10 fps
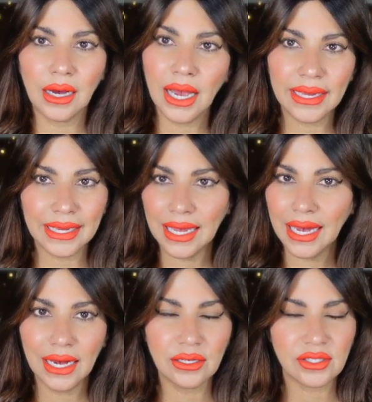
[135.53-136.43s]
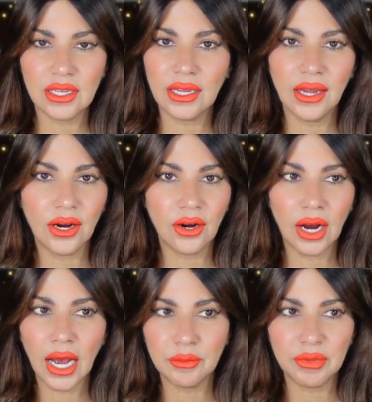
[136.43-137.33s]
I can't sit
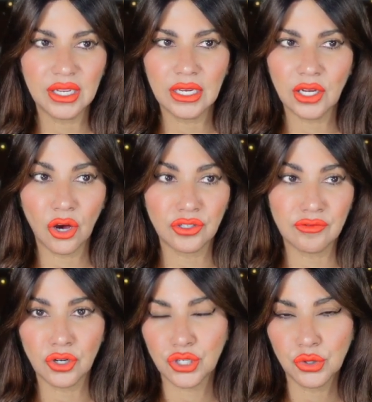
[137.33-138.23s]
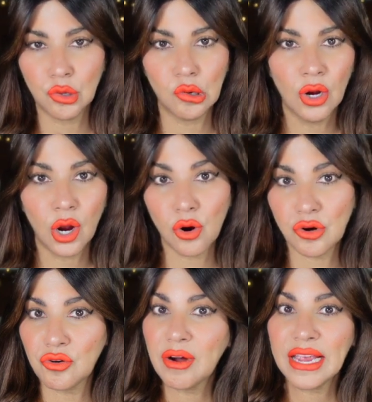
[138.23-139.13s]
here and be controversial or
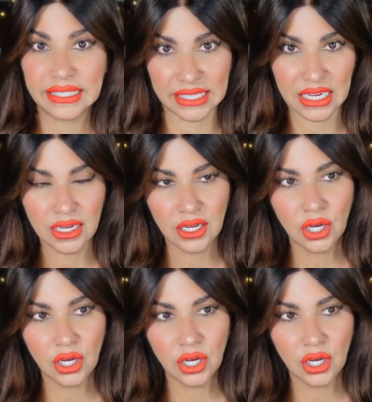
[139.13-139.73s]
crazy.